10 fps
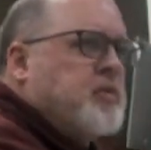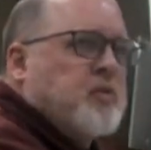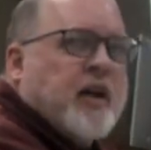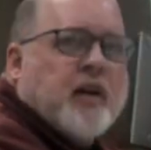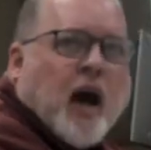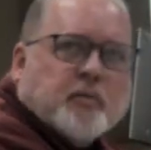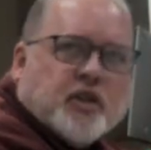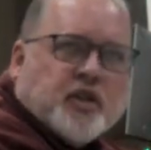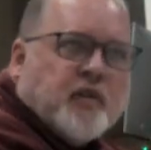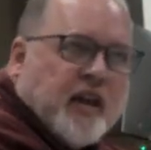So that
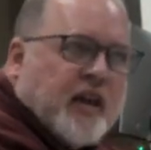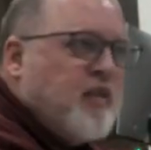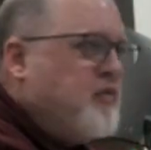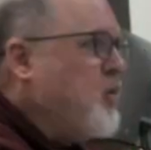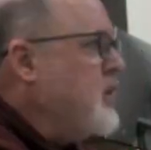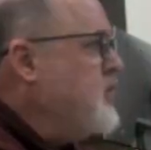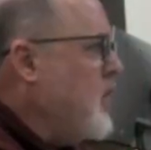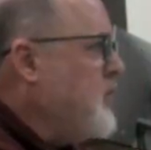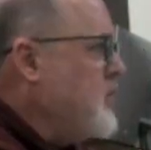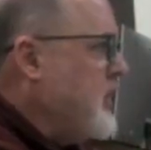objectivity in and for
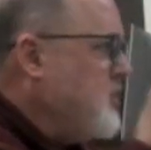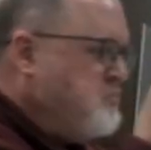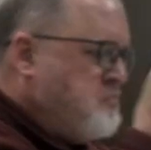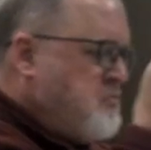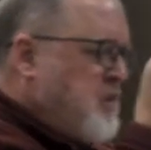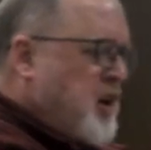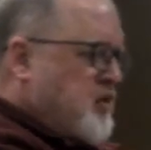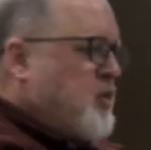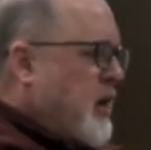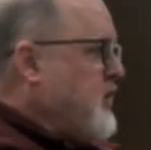itself is like, here's
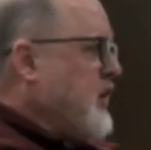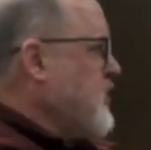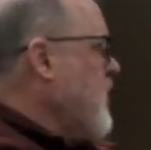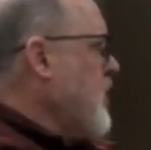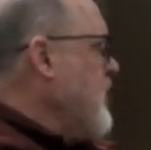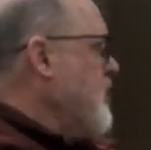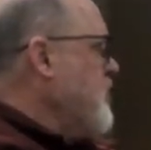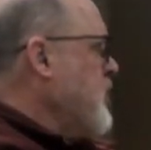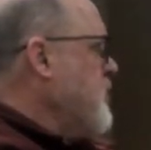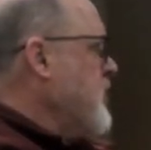the way things are in and
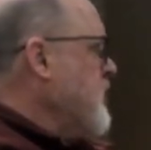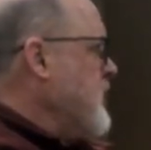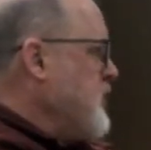for themselves.